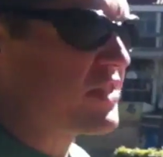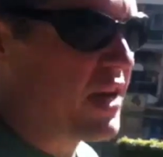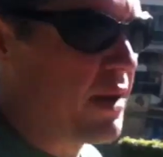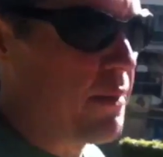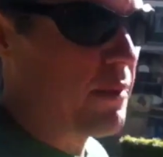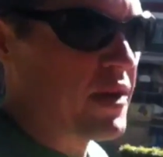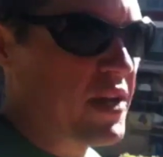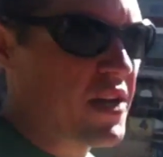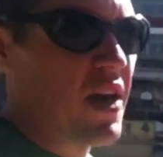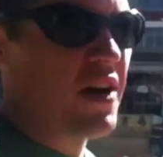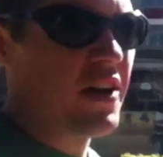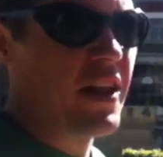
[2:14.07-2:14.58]
this
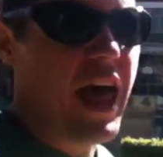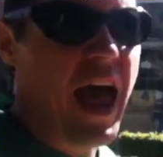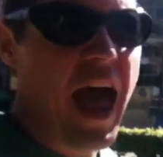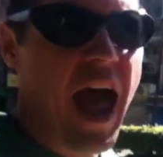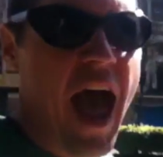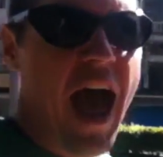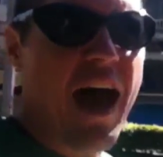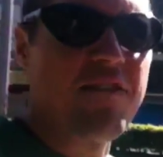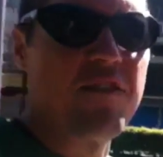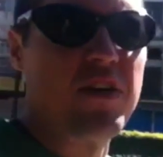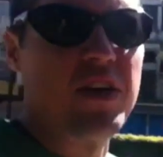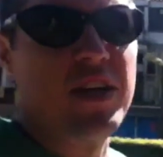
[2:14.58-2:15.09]
company called
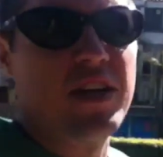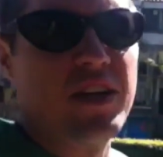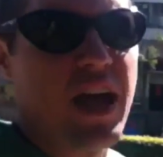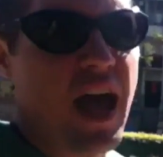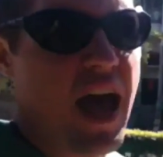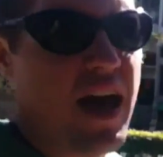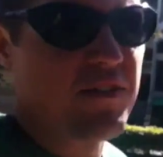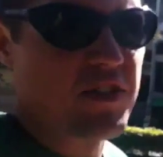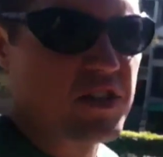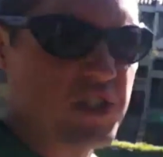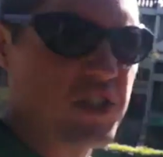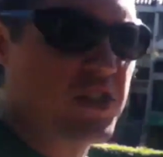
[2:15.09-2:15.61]

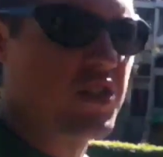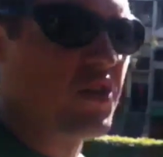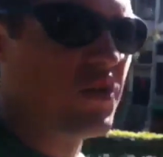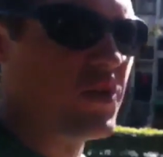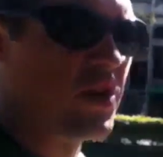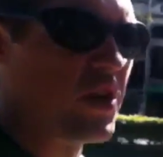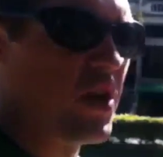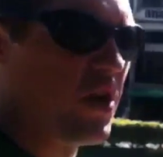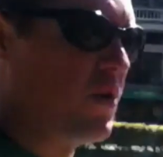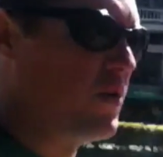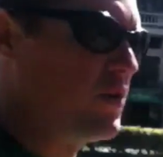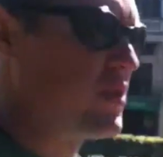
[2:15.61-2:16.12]
Avid
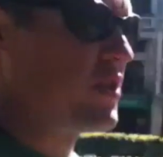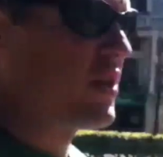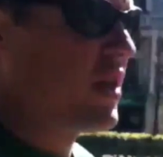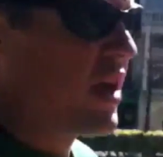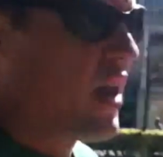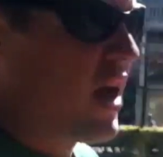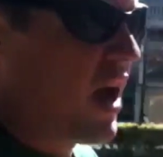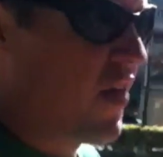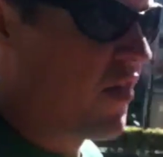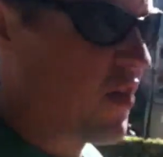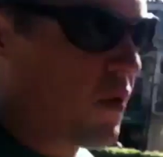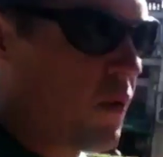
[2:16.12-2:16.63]
Studios,
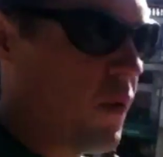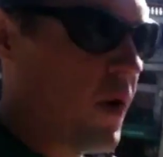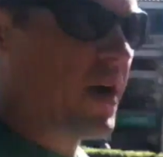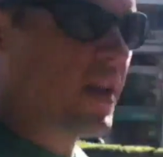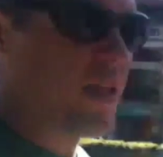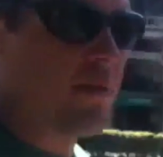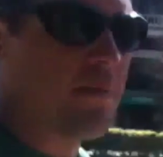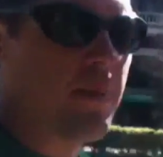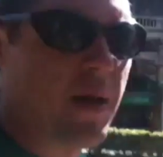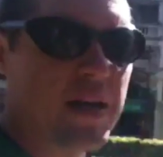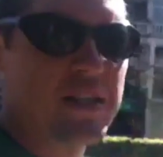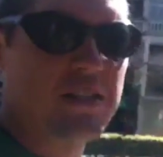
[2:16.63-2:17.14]
and they're one
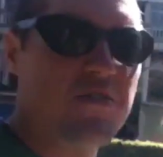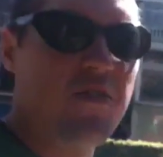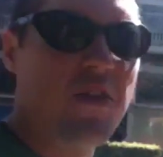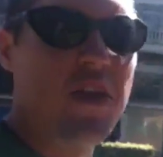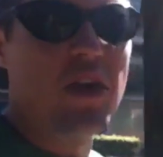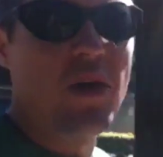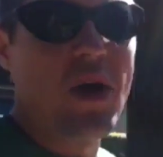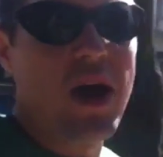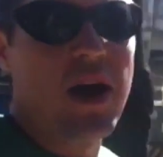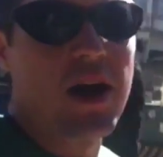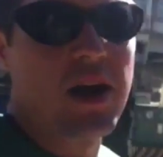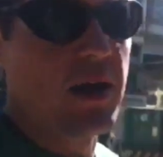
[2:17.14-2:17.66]
of the best
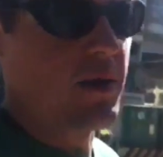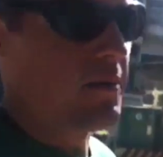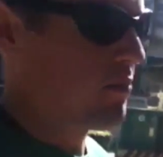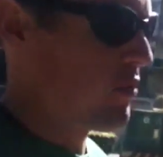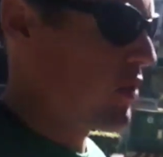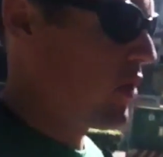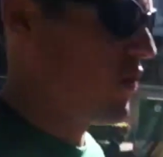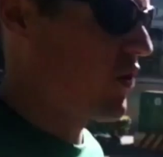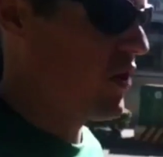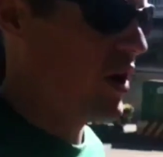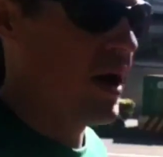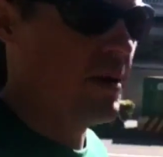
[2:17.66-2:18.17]
video editing
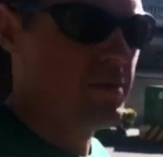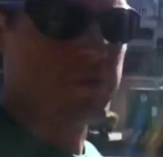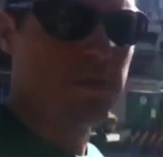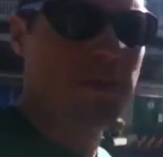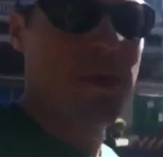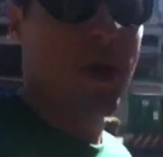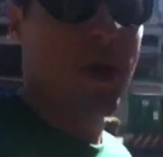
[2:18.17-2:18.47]
programs